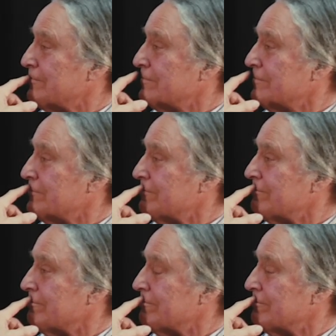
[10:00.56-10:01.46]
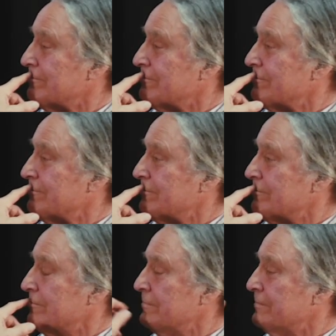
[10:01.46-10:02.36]

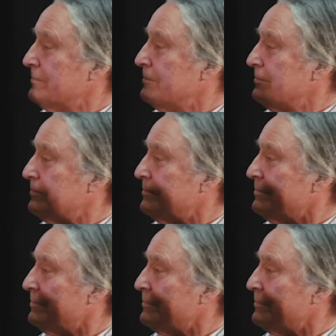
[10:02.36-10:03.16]
[no speech]